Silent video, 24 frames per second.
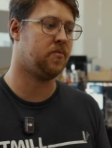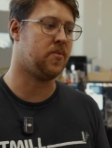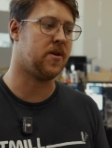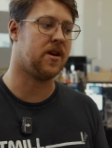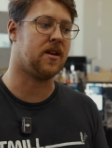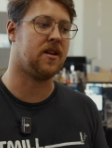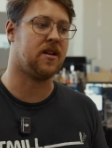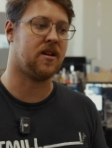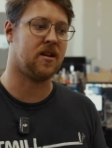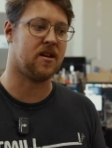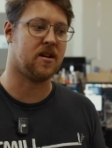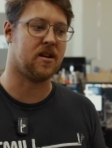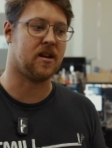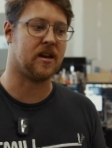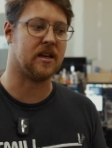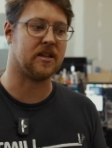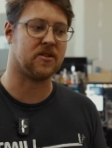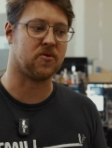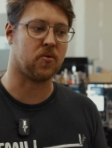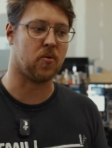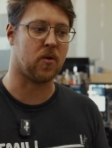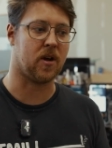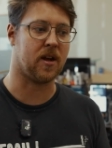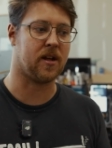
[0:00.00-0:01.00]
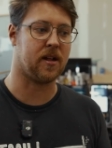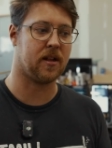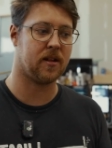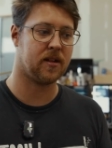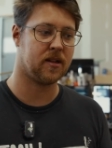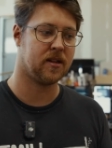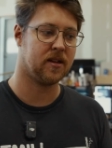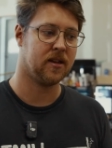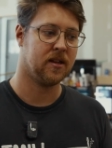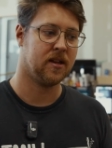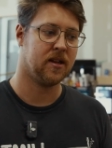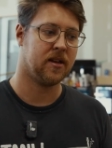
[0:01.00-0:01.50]
bit in as
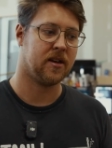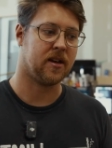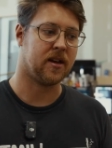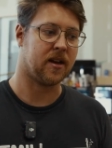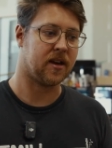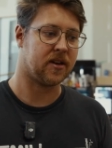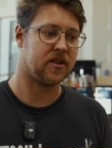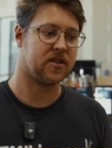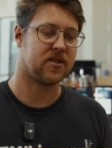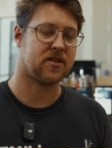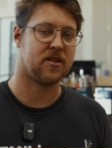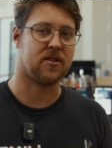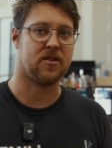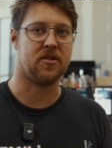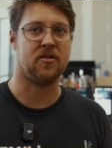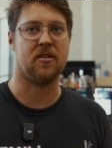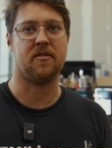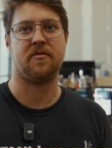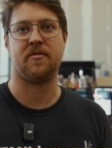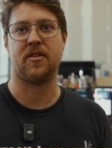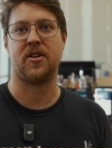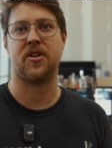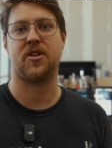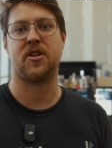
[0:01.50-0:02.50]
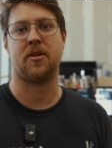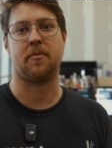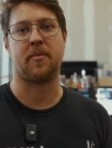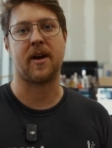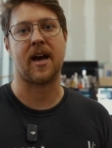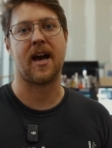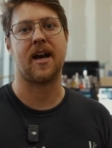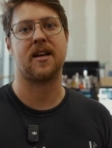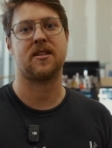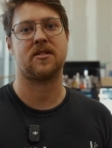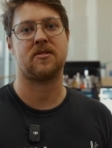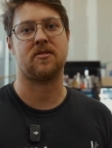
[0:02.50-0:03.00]
well, just to do a finishing
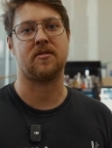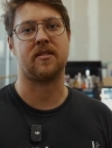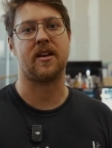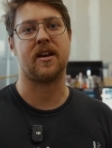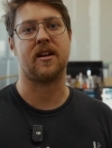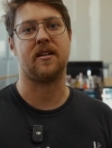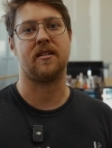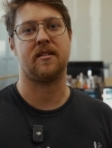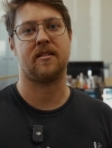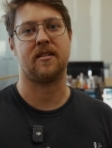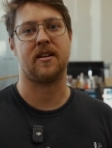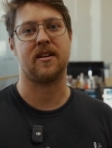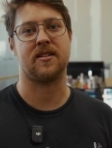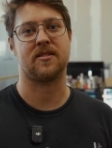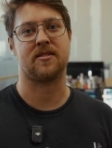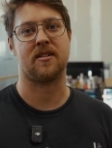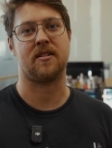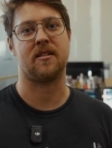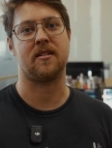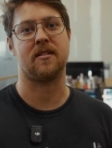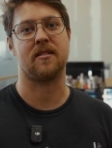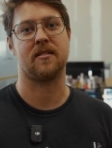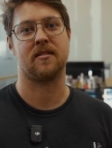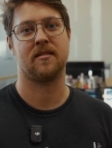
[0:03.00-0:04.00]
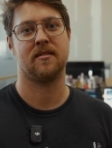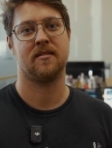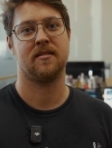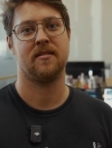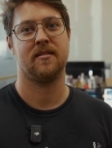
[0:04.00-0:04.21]
pass so that things are,